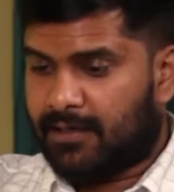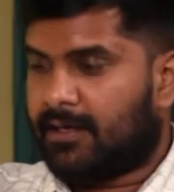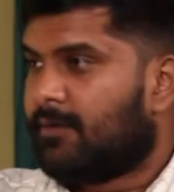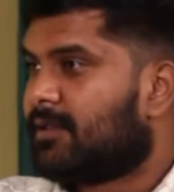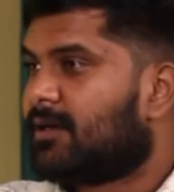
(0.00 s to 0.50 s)

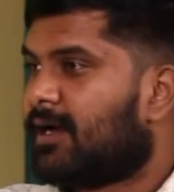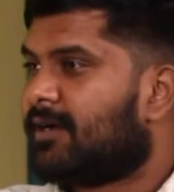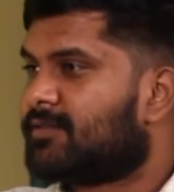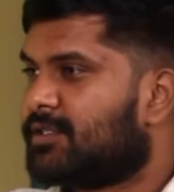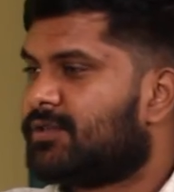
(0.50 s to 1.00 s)
agree with the
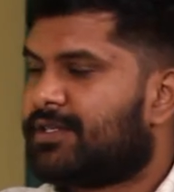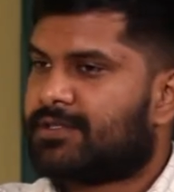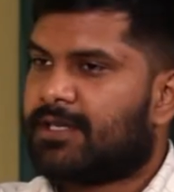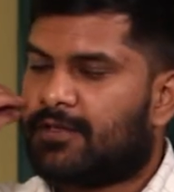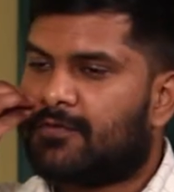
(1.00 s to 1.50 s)
kind of
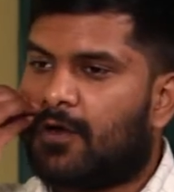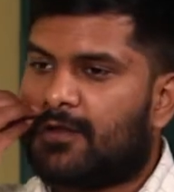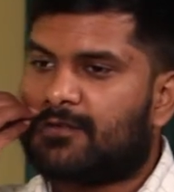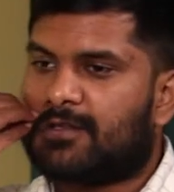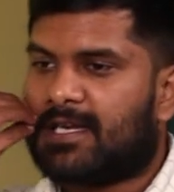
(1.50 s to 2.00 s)
situation that you've
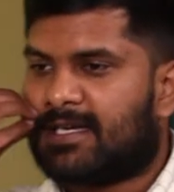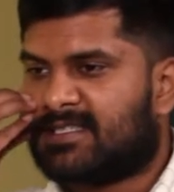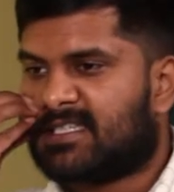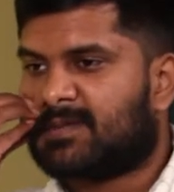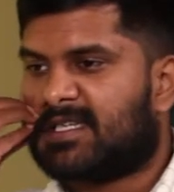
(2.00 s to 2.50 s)
gone through in the last
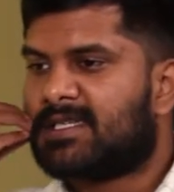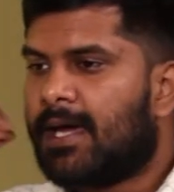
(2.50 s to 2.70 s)
6 months.